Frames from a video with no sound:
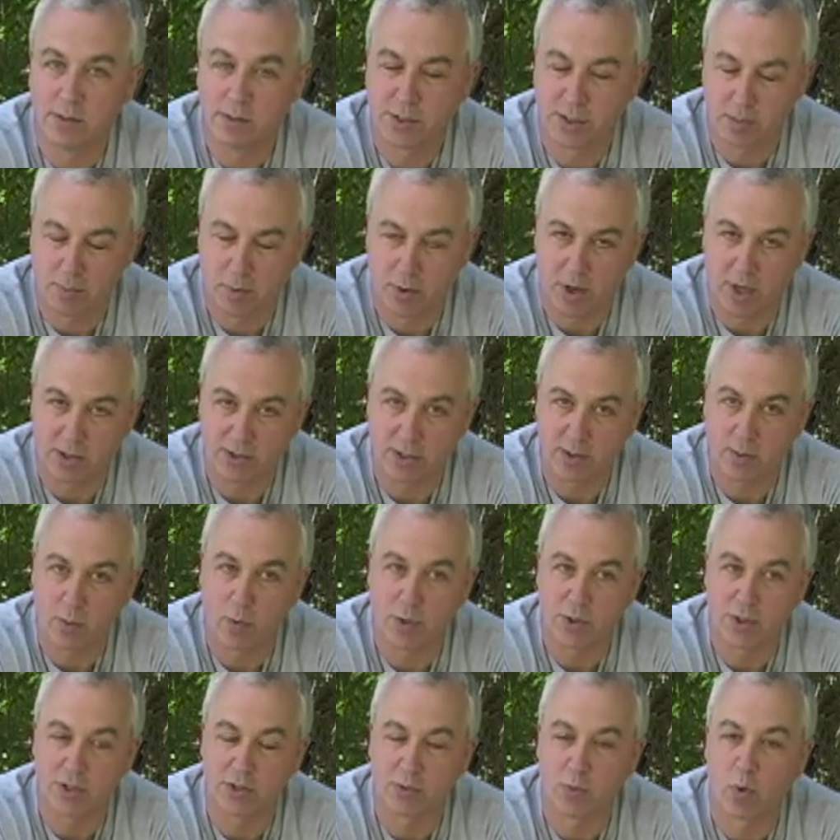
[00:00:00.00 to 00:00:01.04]
deposit,
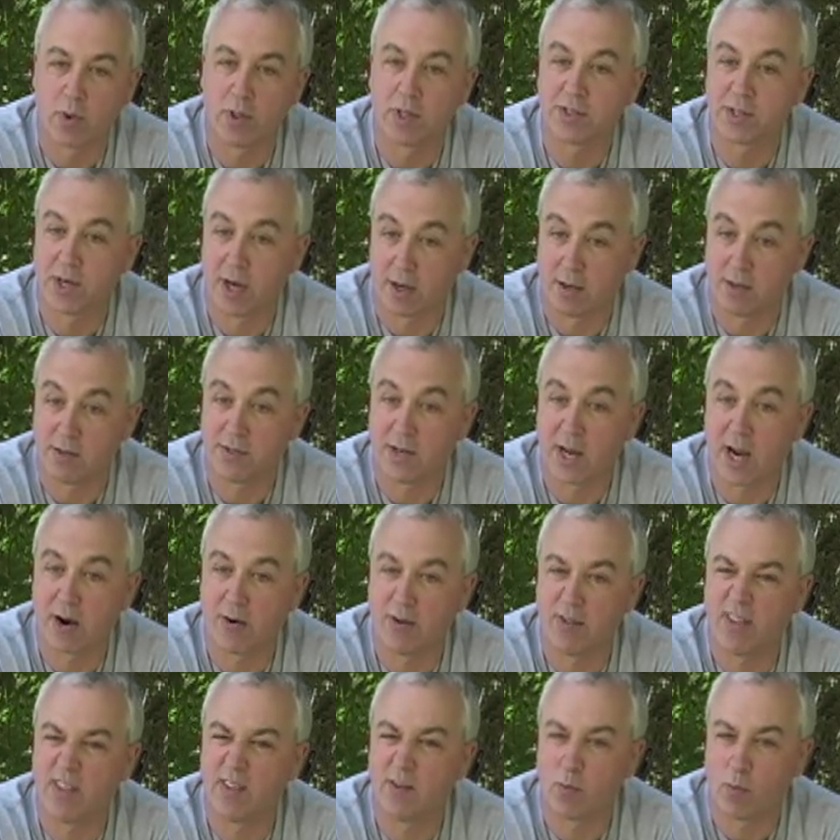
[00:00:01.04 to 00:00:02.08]
which is where the tunnels are
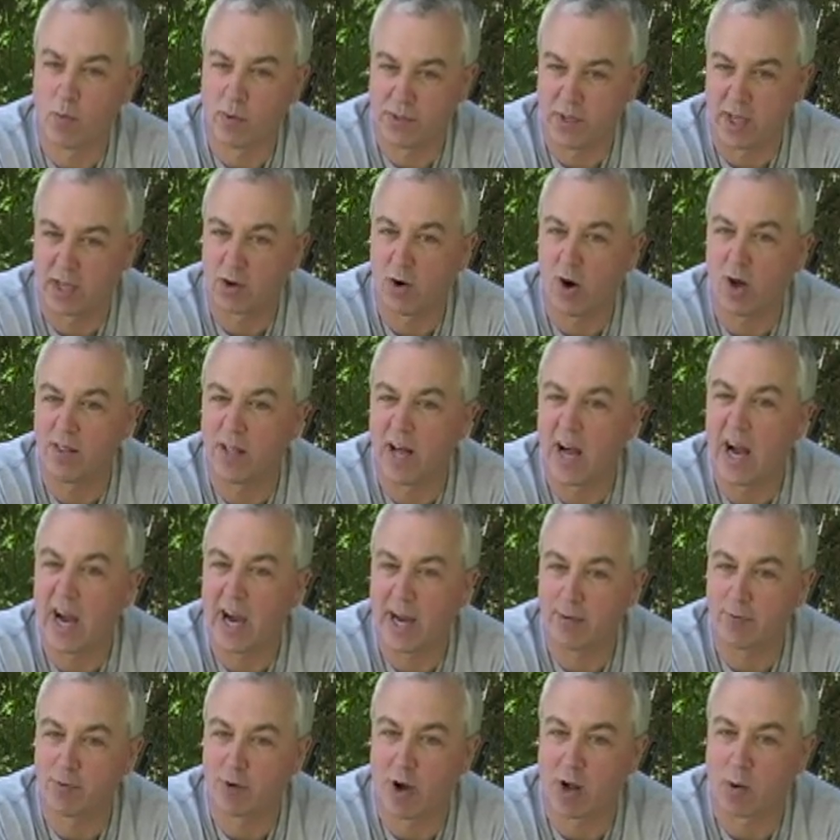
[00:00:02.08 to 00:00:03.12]
and what they call the
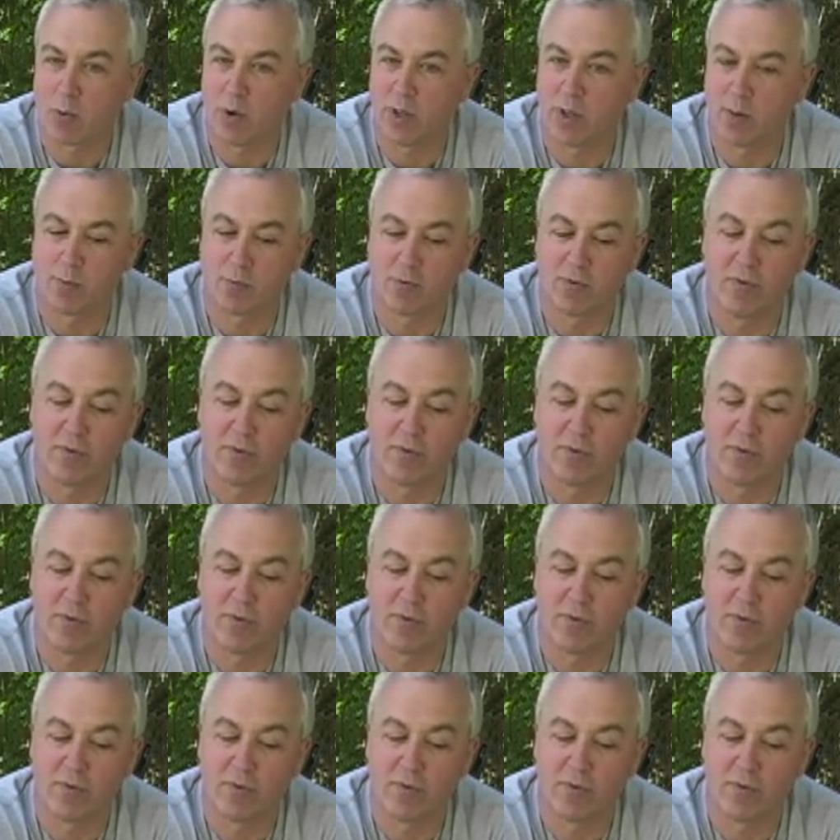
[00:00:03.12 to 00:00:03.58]
hard rock, where the